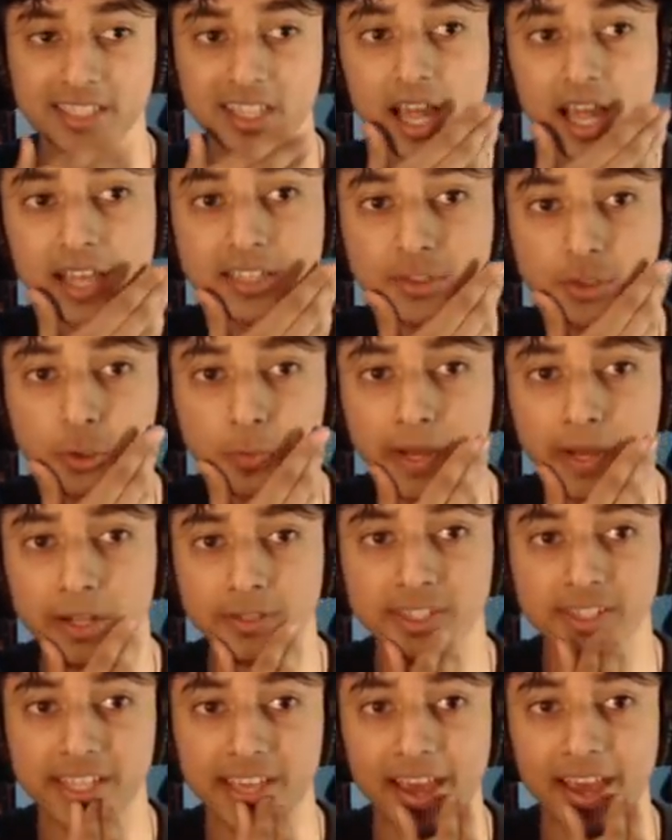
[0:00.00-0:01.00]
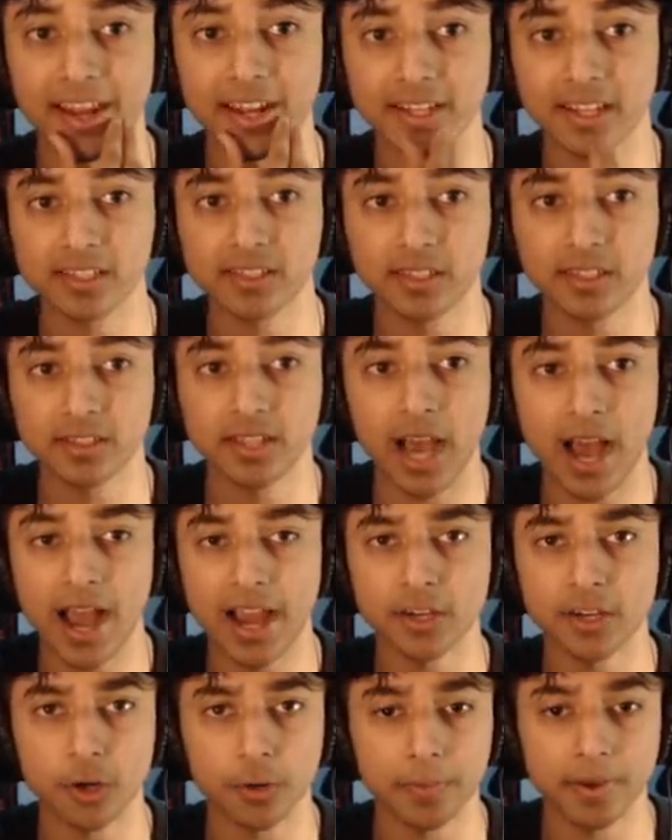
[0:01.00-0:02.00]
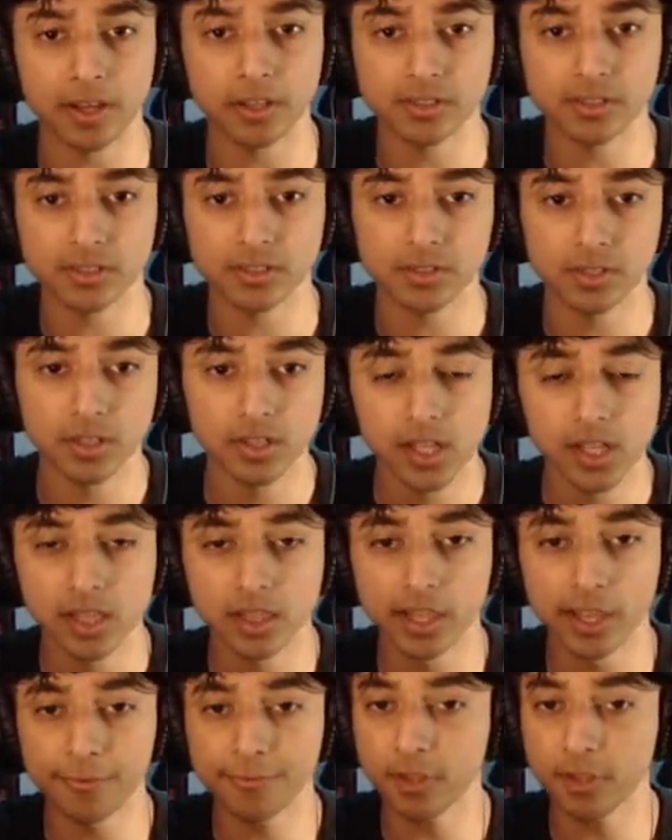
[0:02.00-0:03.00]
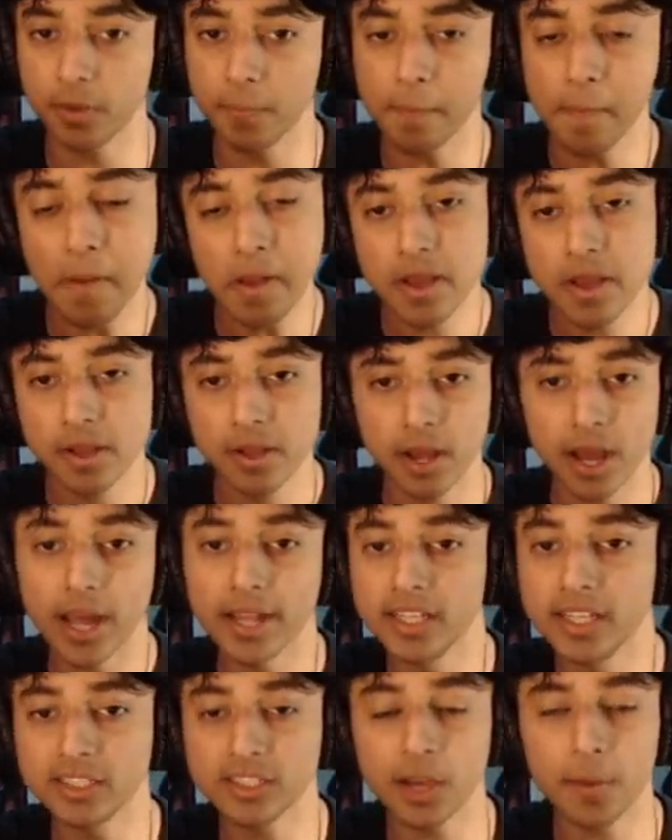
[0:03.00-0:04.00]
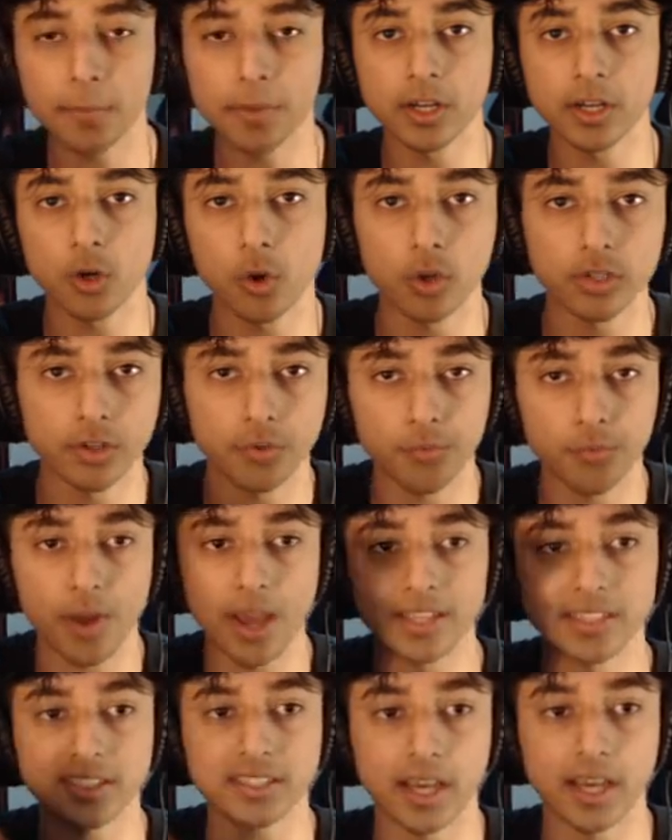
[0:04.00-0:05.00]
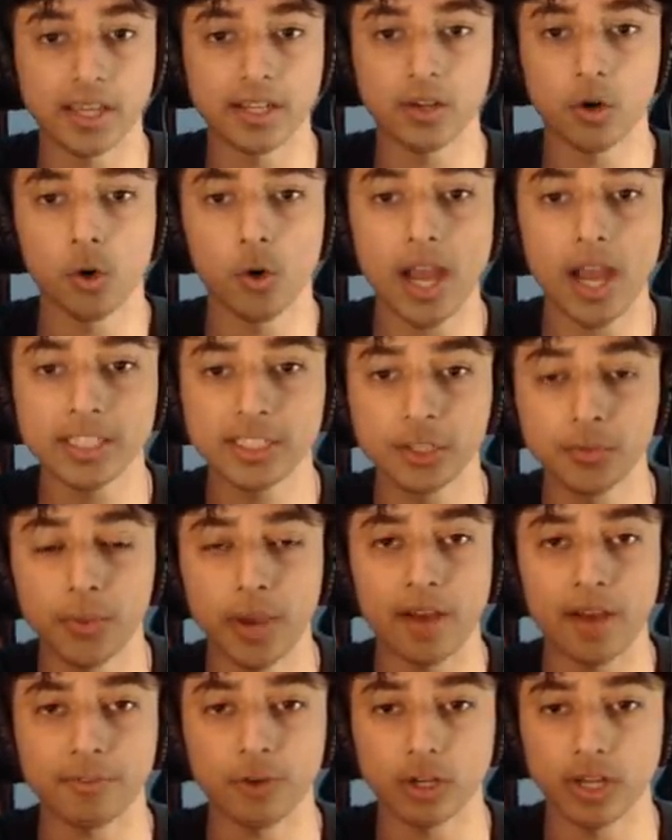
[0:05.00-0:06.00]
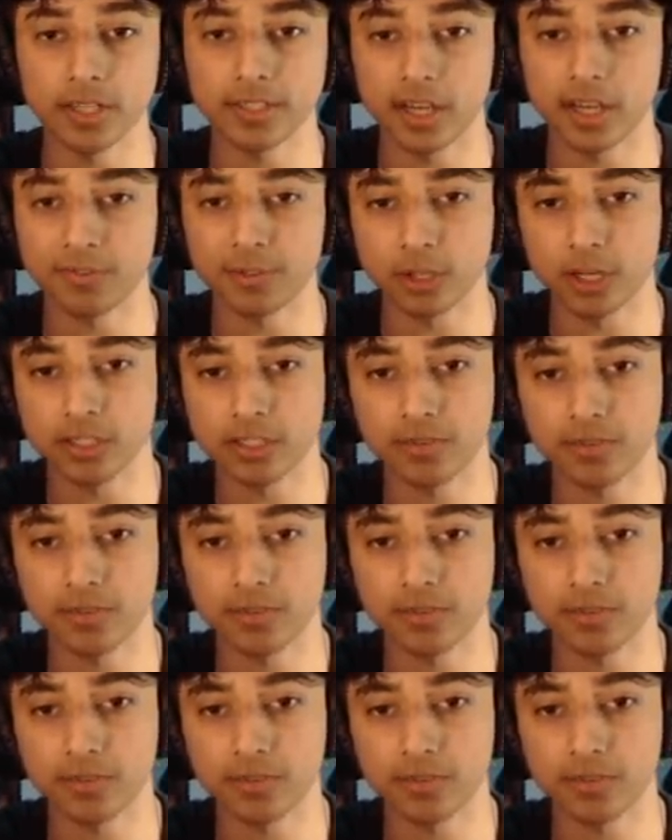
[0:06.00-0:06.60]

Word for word: Last two bells again. The, the anchor bells. Lift them. And this time I'm going to go on the right side. Oh, actually, wait. I've got an idea. I've got an idea.